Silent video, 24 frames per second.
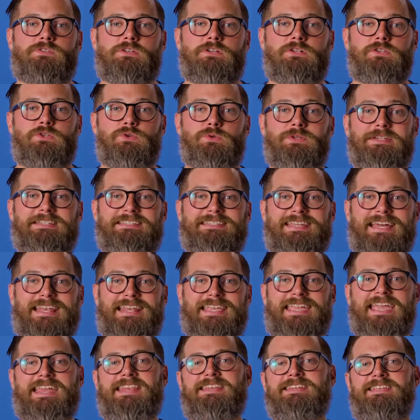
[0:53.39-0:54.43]
include a
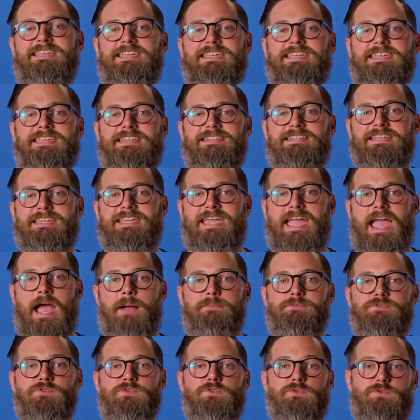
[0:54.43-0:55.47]
dedicated key to
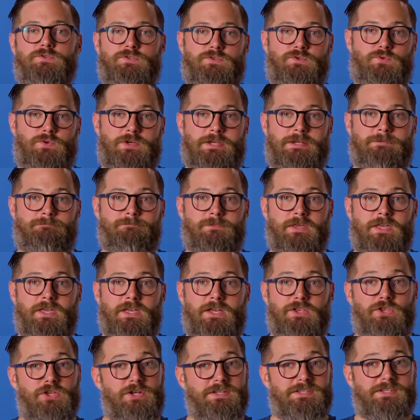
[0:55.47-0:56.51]
capture your screen.
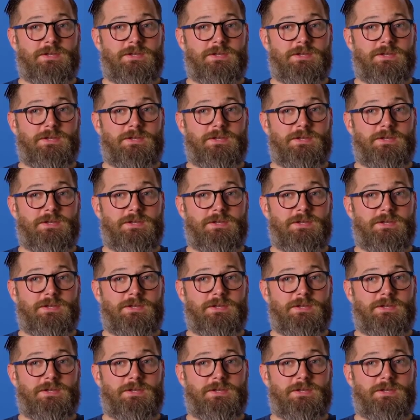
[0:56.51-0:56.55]
It looks